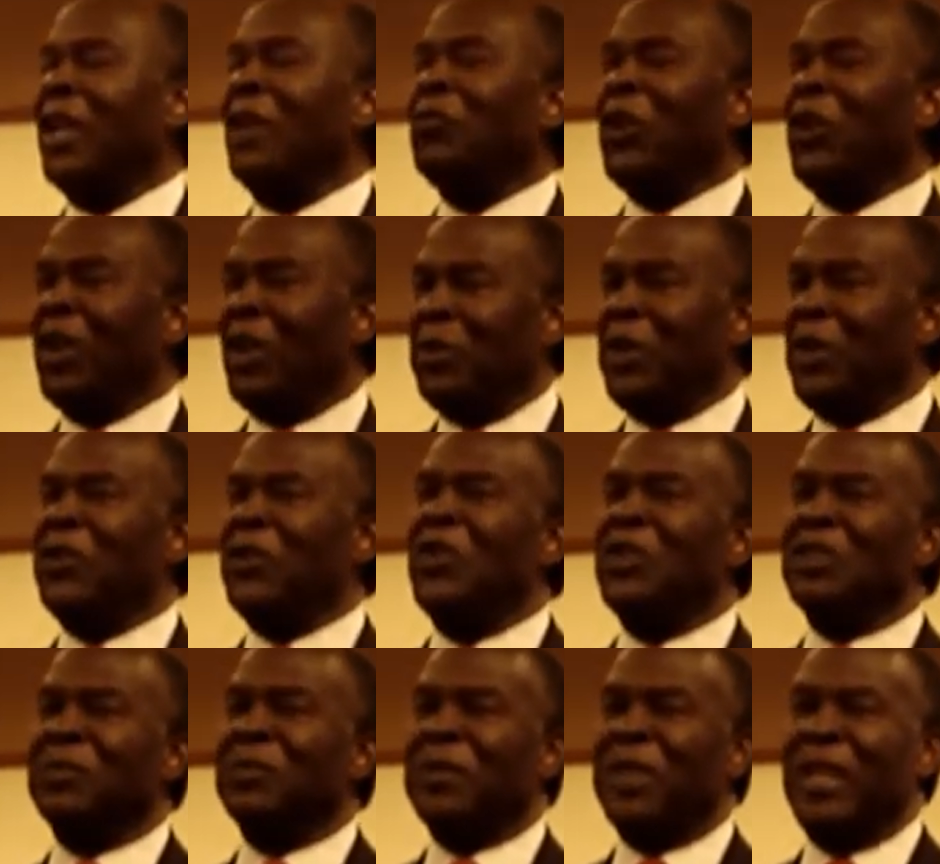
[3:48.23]
And we're going to be
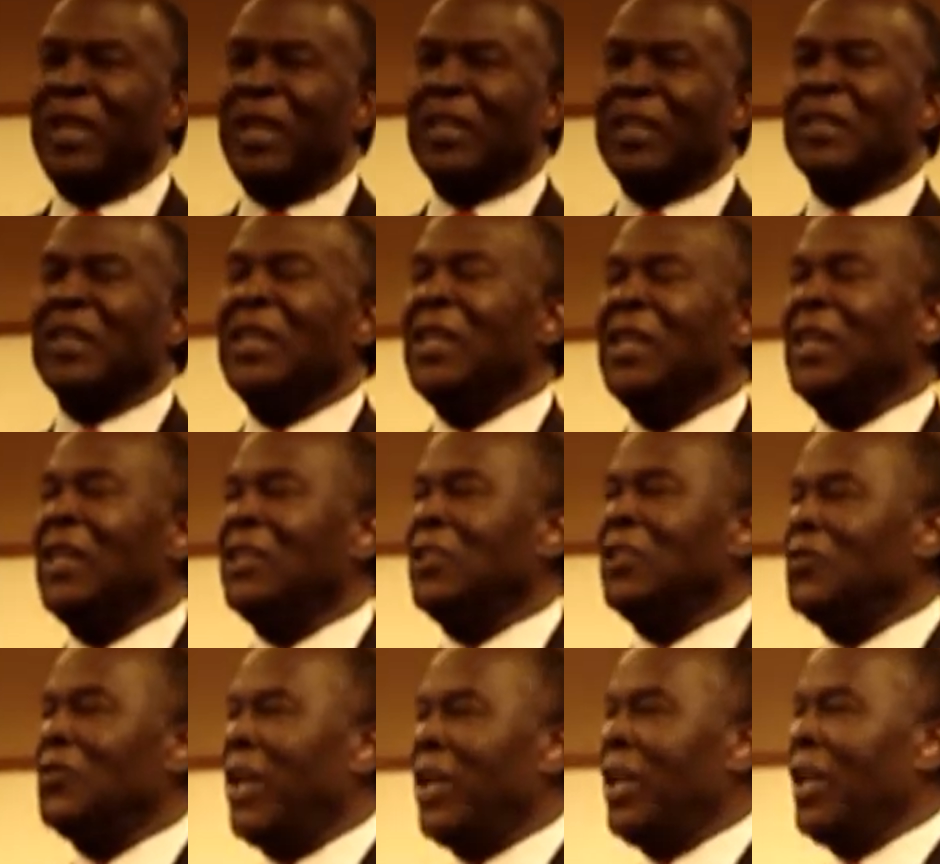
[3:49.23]
doing some things
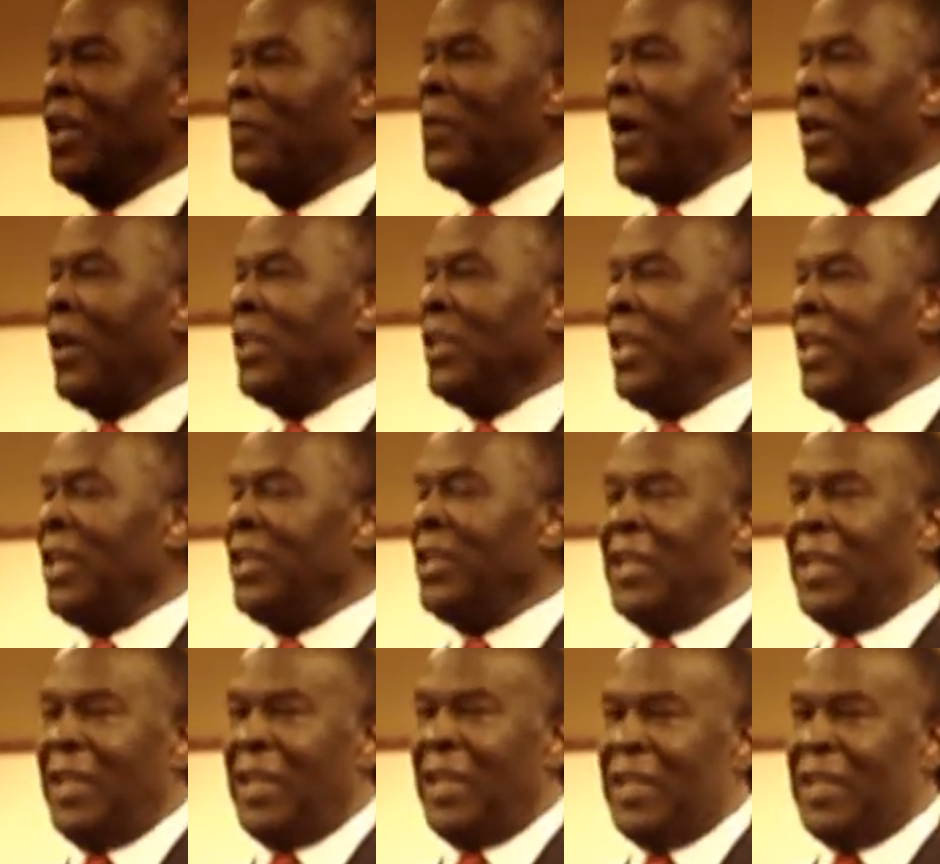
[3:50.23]
to try to help out
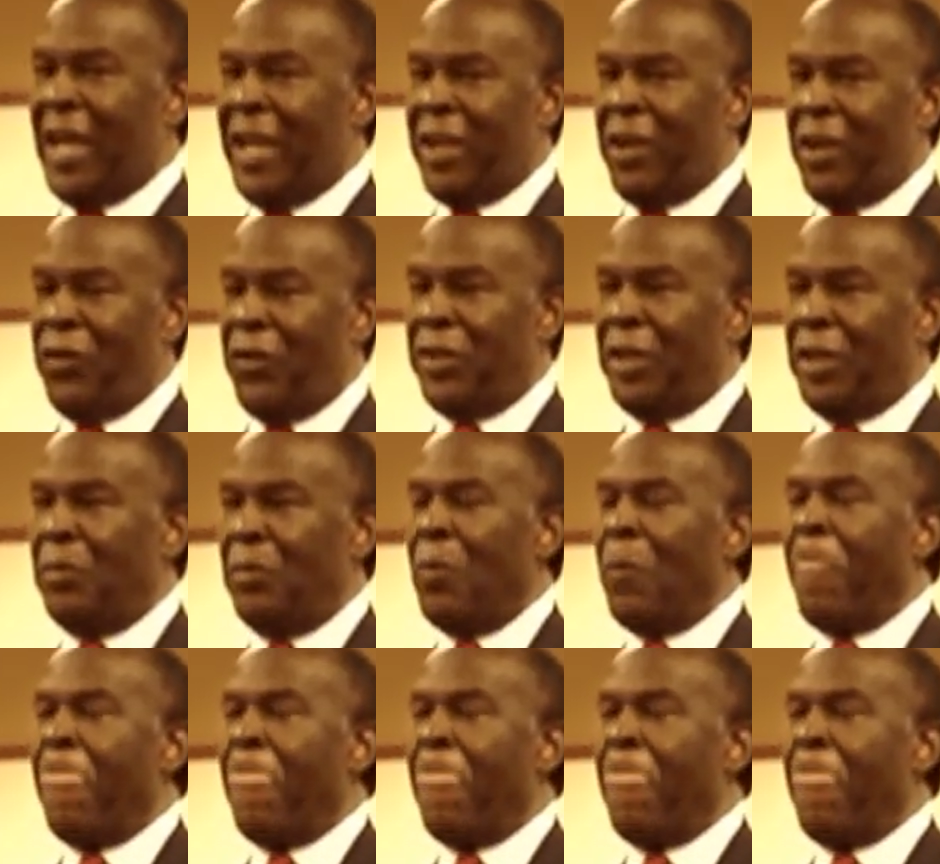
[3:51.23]
in that area.